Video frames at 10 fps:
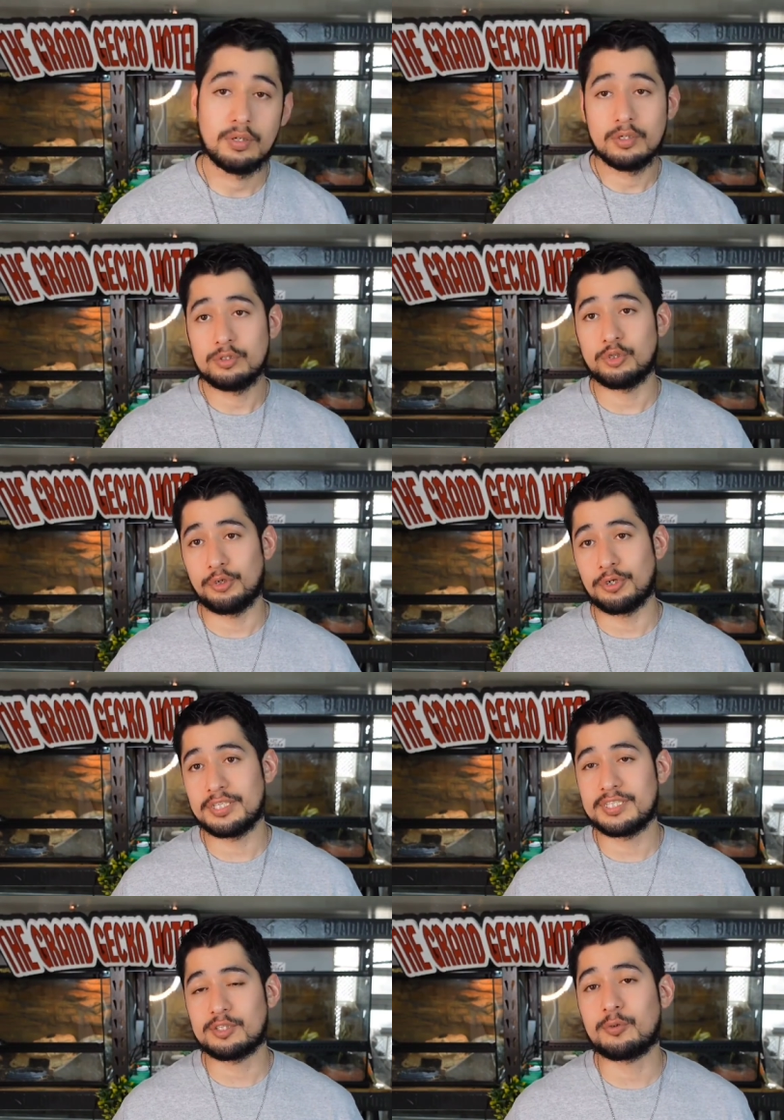So you know
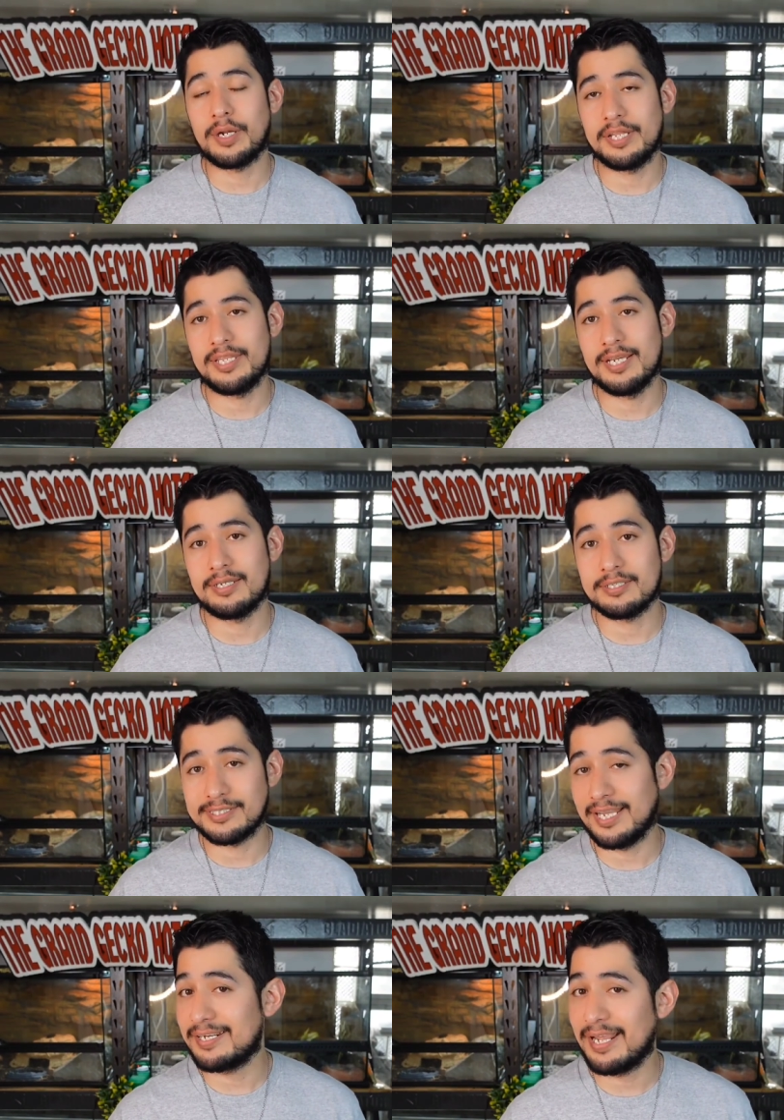this is already the uh, the
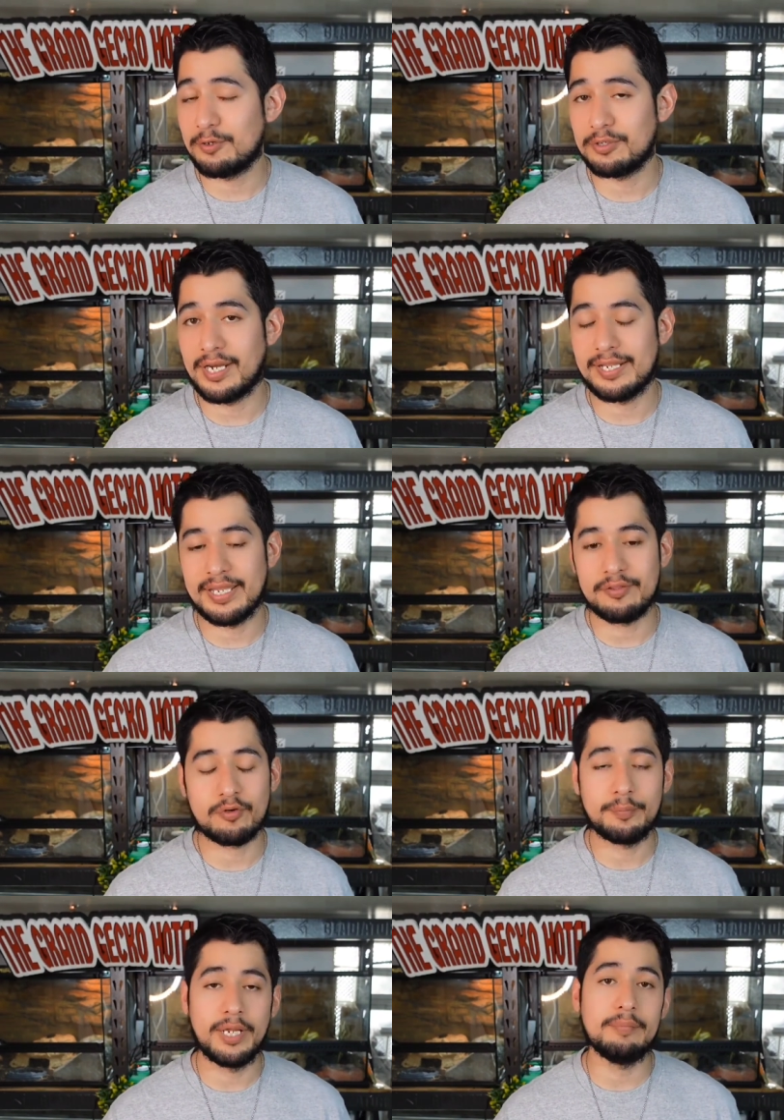second gecko that I get
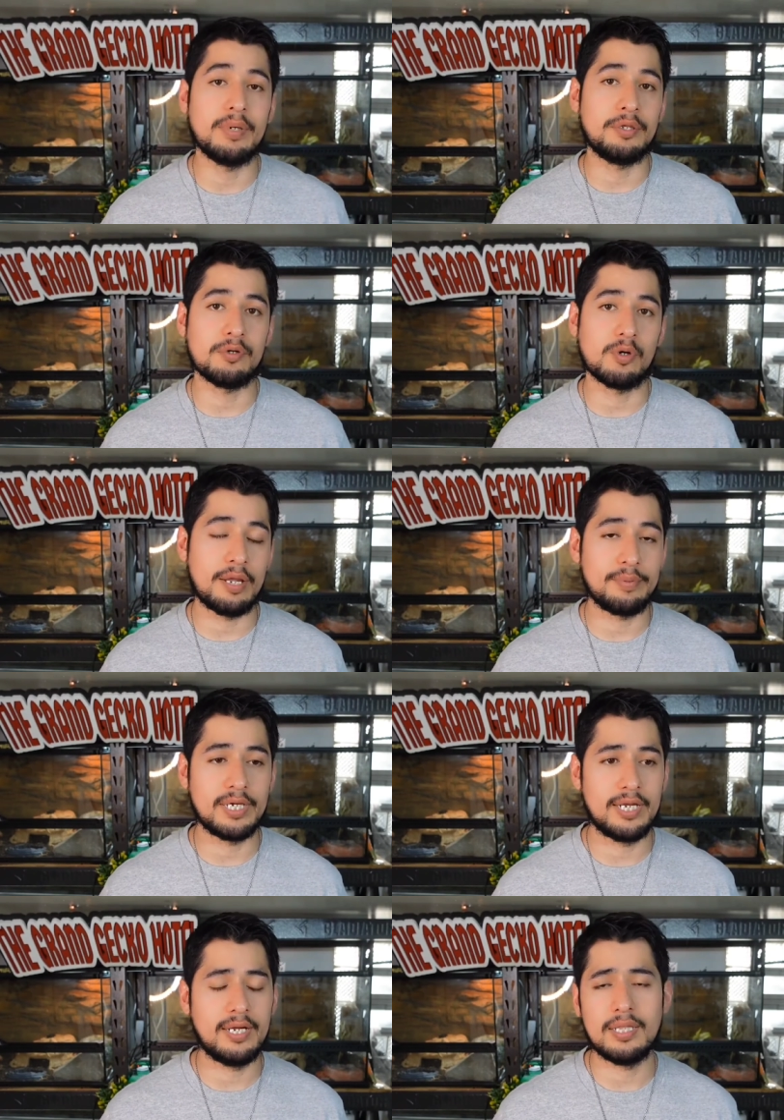from him, and you know I've been
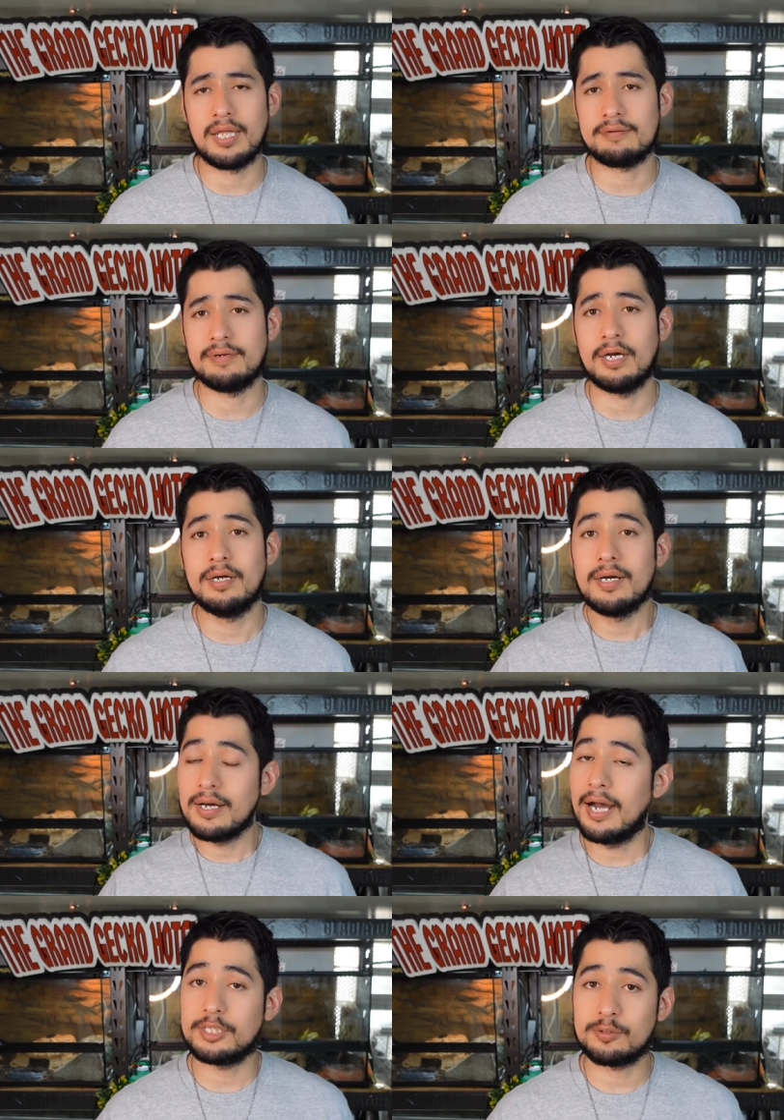getting a lot of uh,
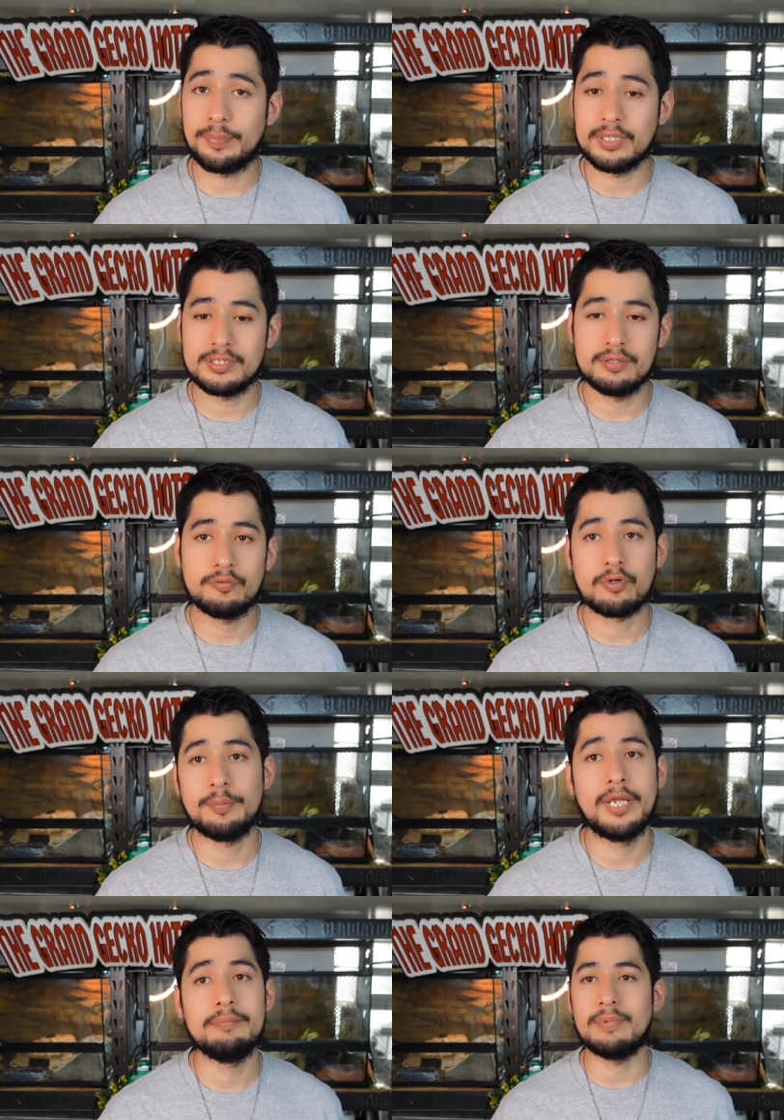isopods from
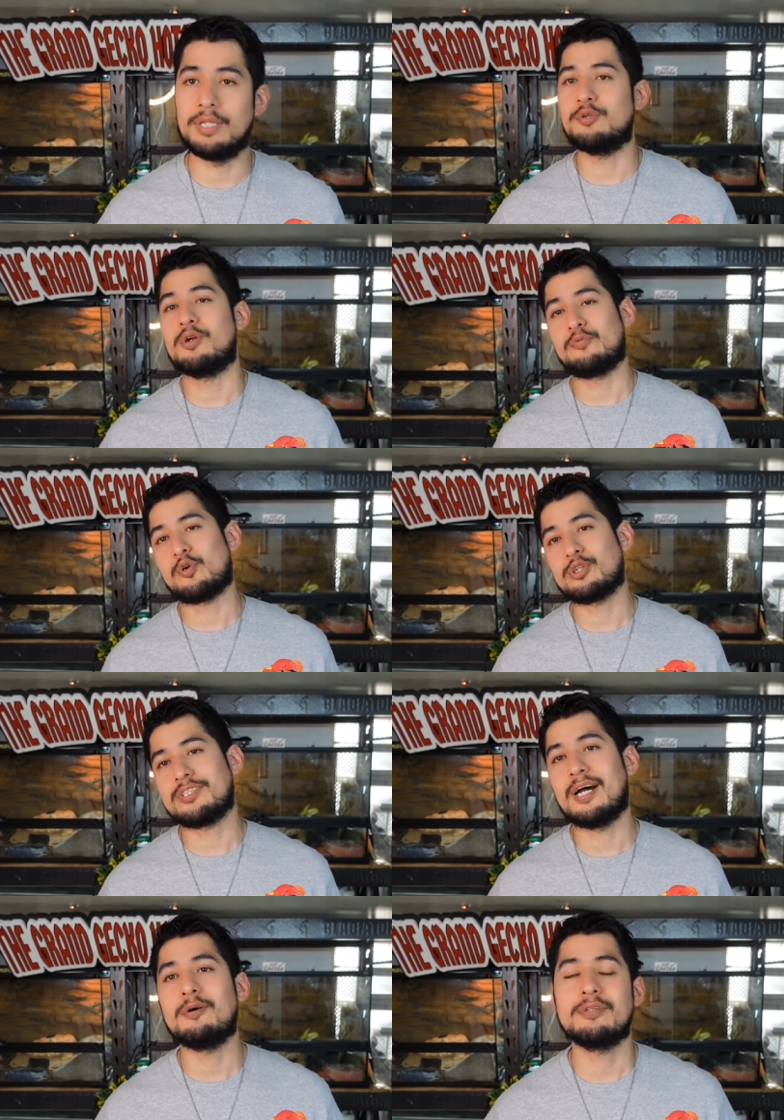him, and you know of course
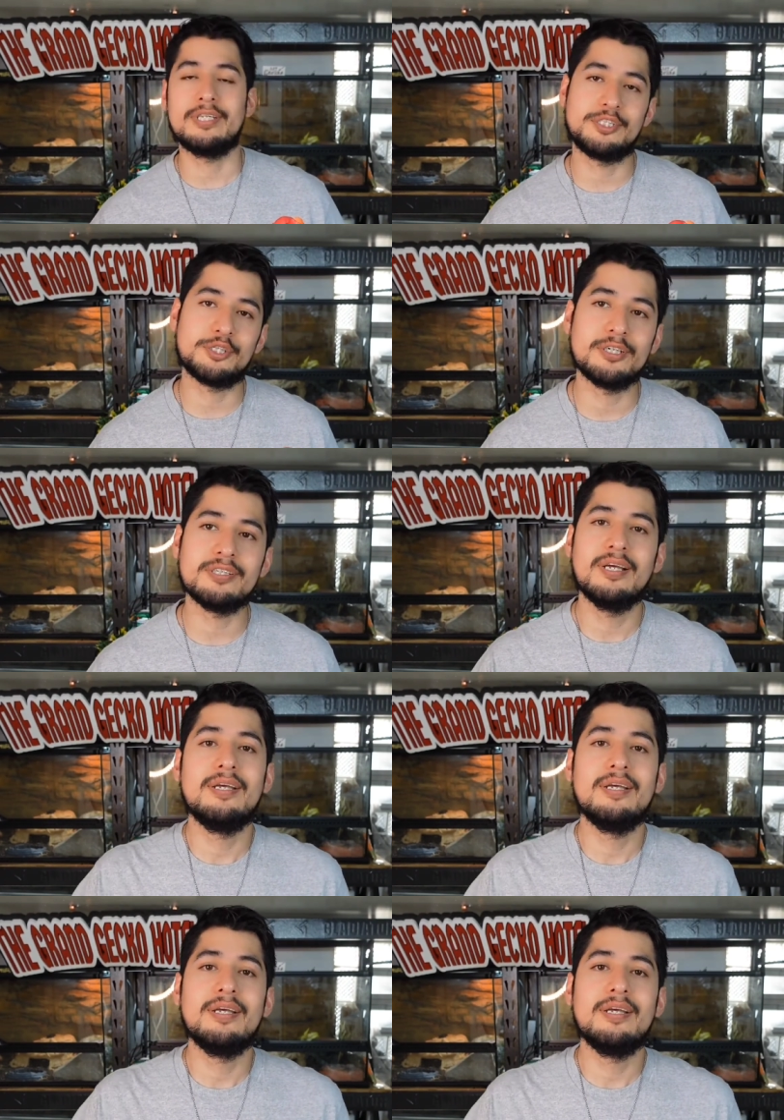now this shirt.